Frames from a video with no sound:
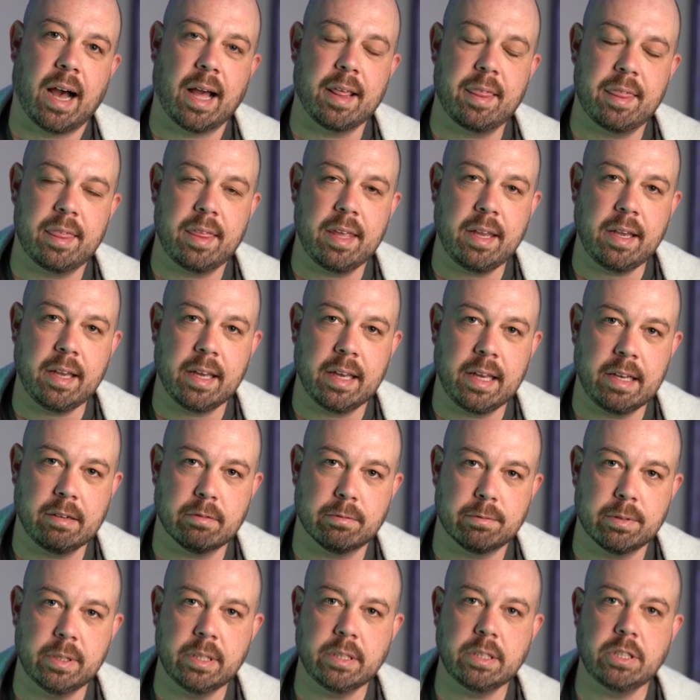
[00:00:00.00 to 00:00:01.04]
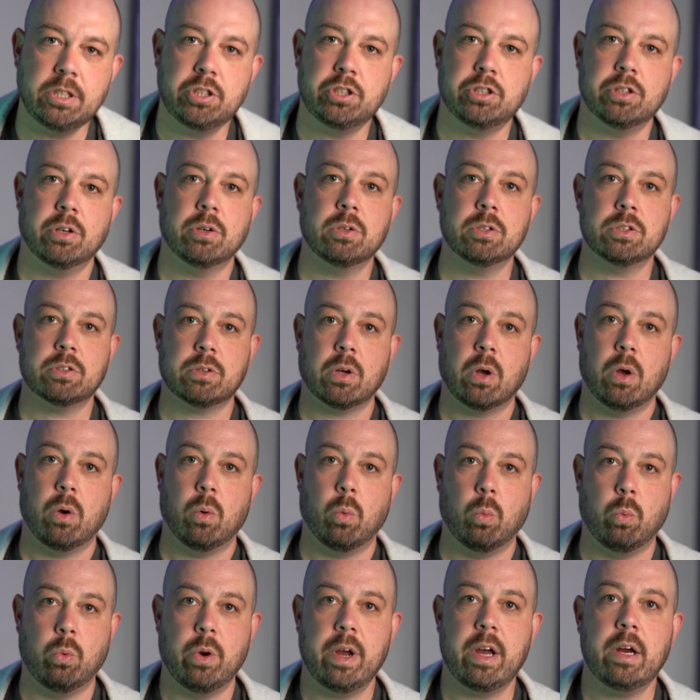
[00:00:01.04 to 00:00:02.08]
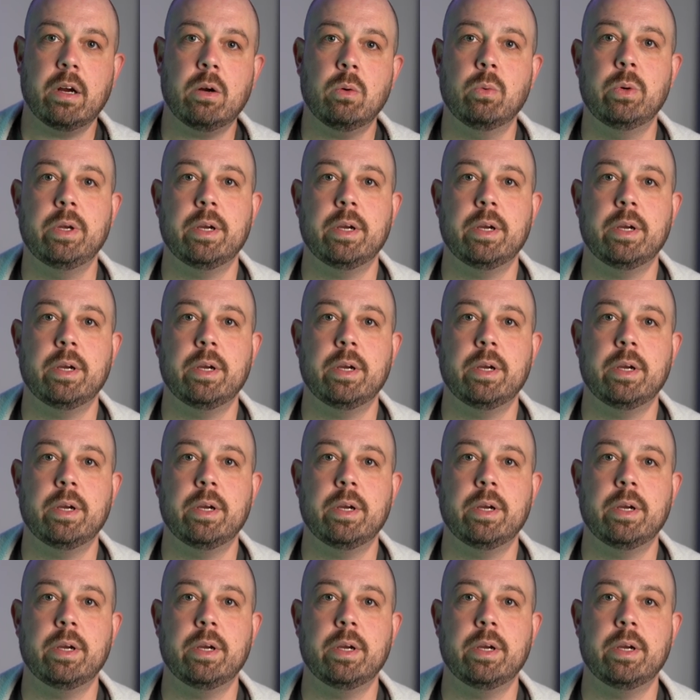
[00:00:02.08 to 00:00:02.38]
I think it really shows where